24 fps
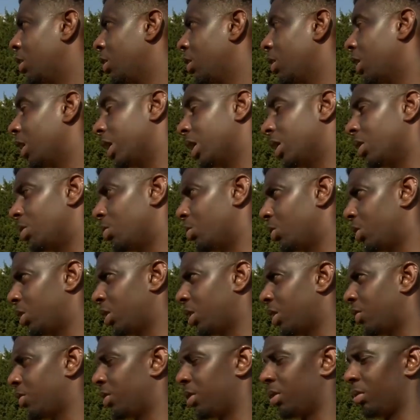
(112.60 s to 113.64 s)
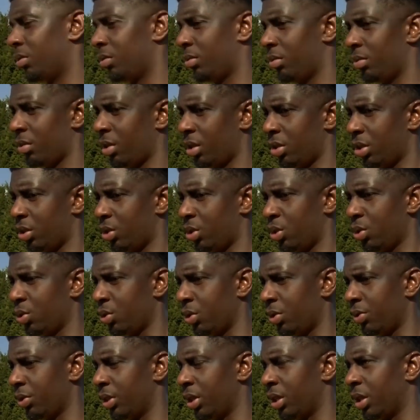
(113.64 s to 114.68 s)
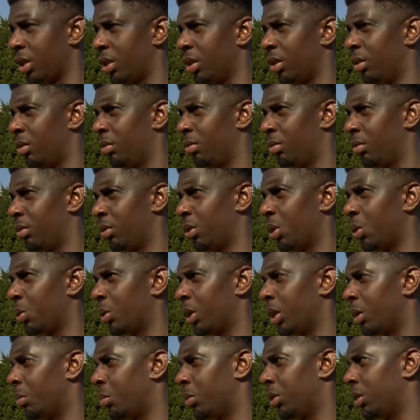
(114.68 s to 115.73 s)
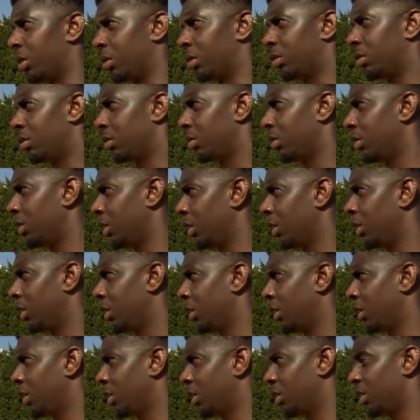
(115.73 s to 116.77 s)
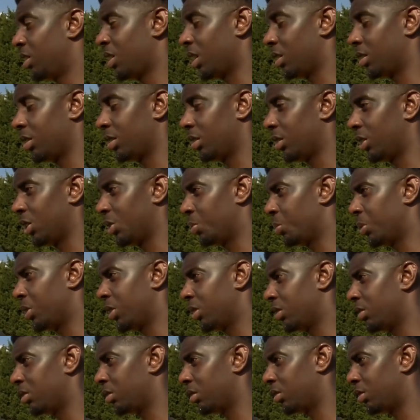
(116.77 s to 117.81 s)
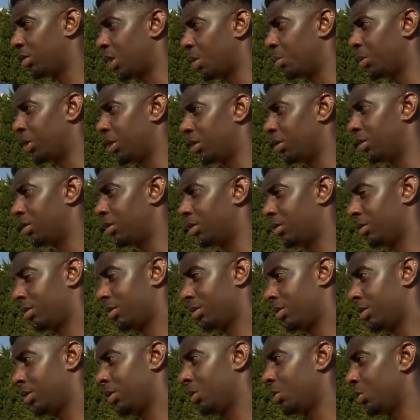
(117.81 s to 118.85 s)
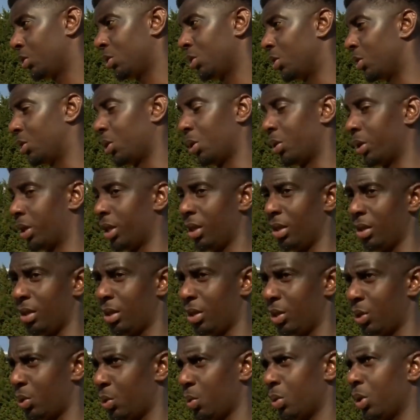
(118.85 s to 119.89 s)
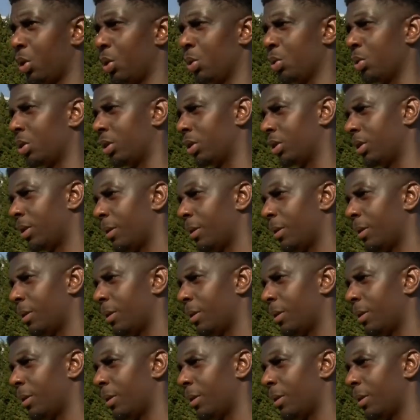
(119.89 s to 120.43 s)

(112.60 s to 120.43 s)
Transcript: again, we just have to dust ourselves off again and go again because it's 96 minutes, do you know what I mean? Just go again, yeah, it's just one of those ones.